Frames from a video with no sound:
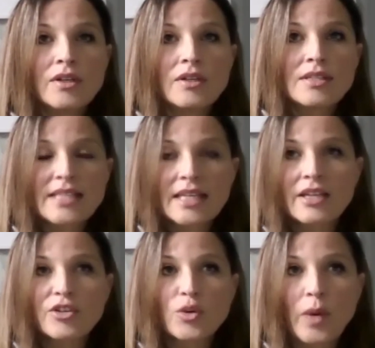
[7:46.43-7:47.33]
sit
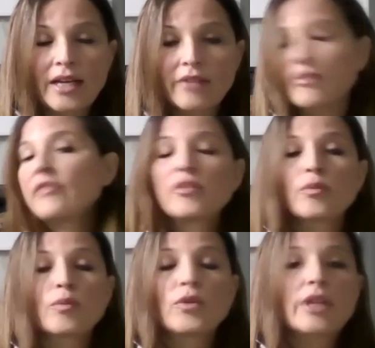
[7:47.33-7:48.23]
and you're waiting for if you're
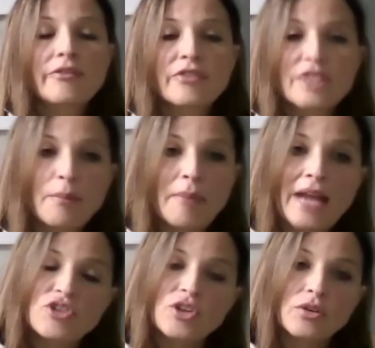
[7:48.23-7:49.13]
looking for some
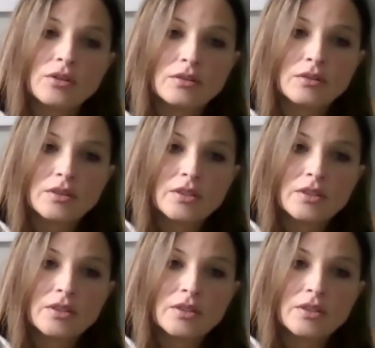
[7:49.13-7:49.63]
magical